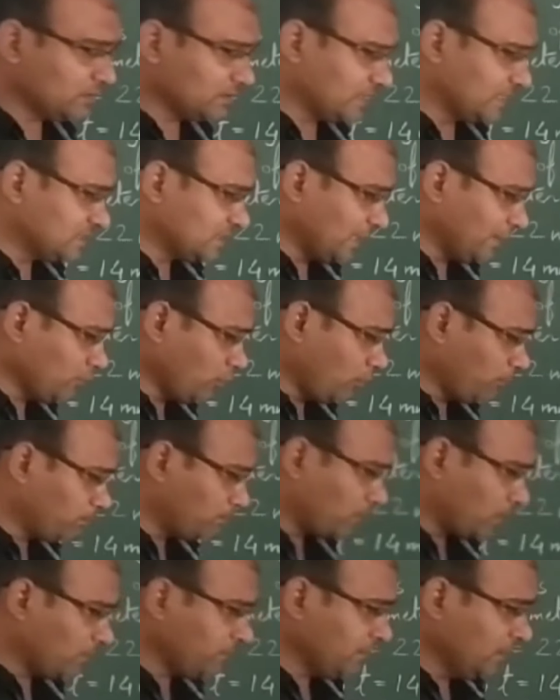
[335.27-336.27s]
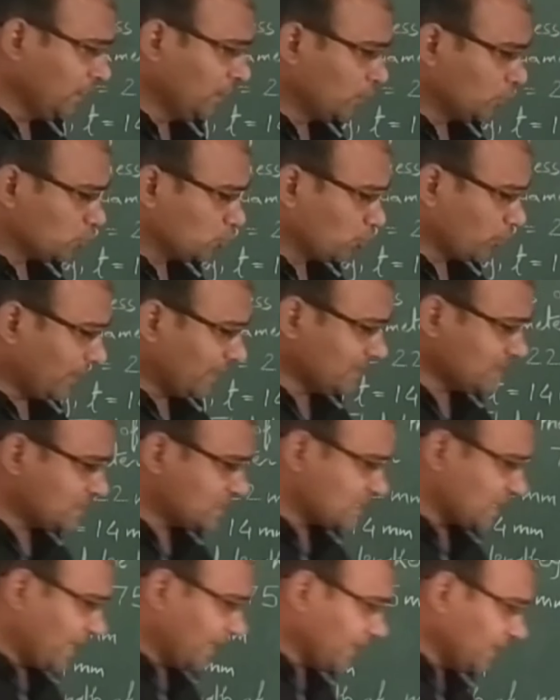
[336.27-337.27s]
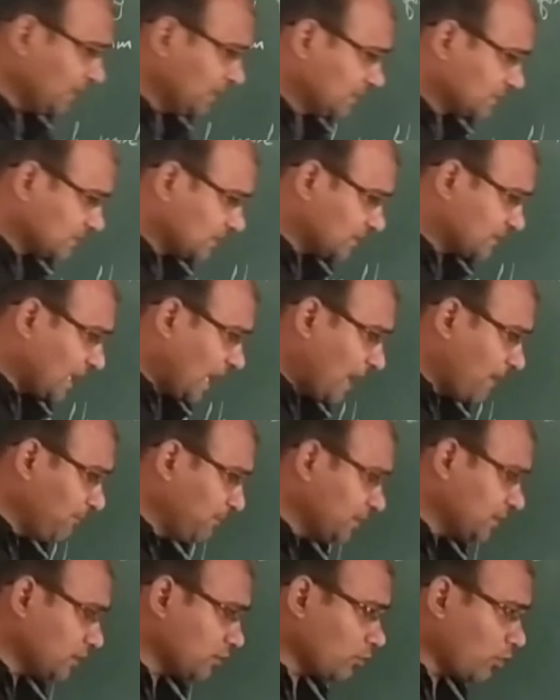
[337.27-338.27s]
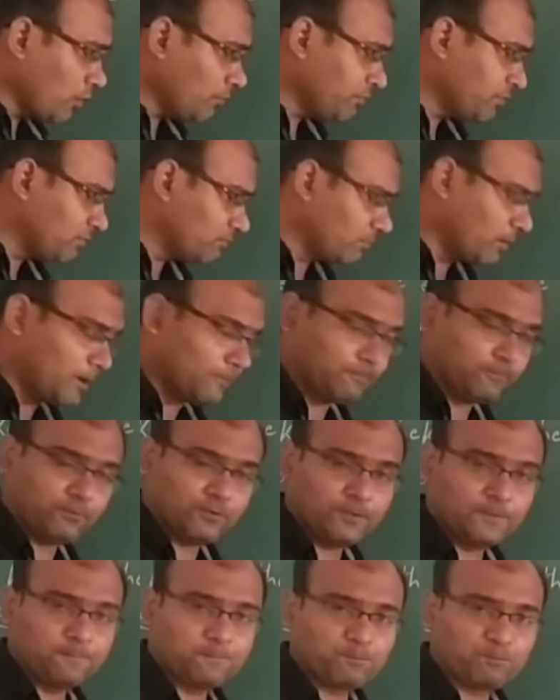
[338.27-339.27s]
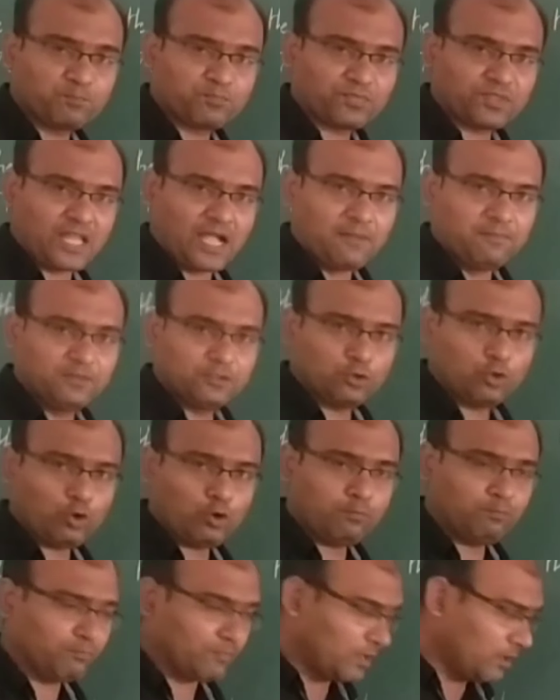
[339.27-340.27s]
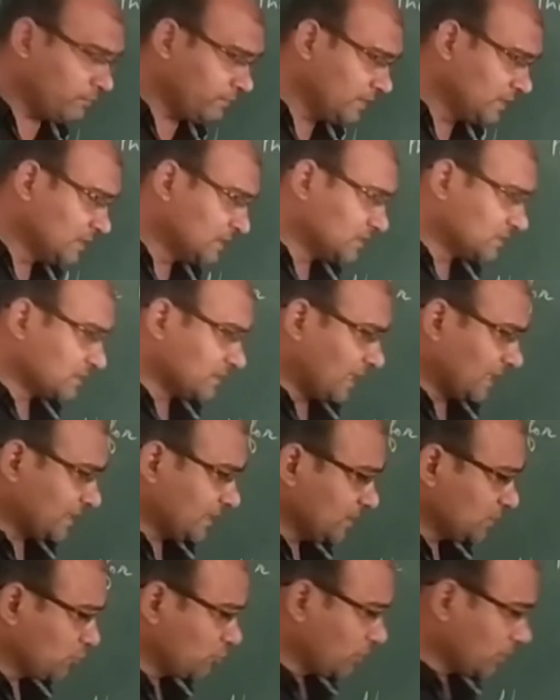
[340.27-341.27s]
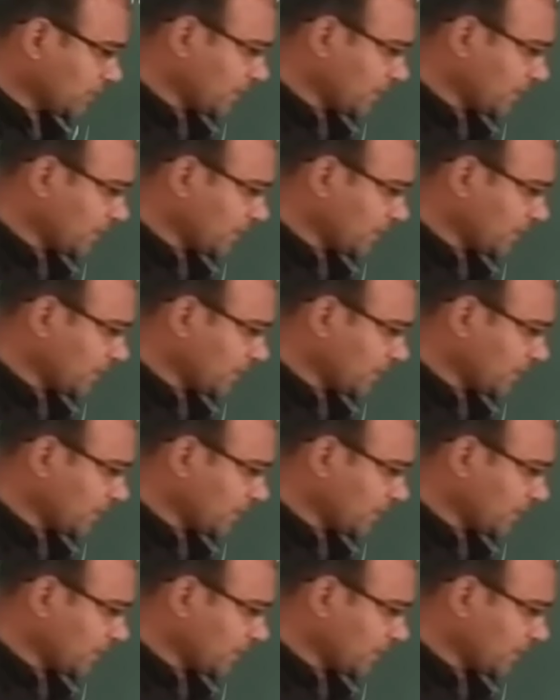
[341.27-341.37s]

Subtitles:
design of mouth, you can check the diameter of mouth. Diameter of mouth, that is your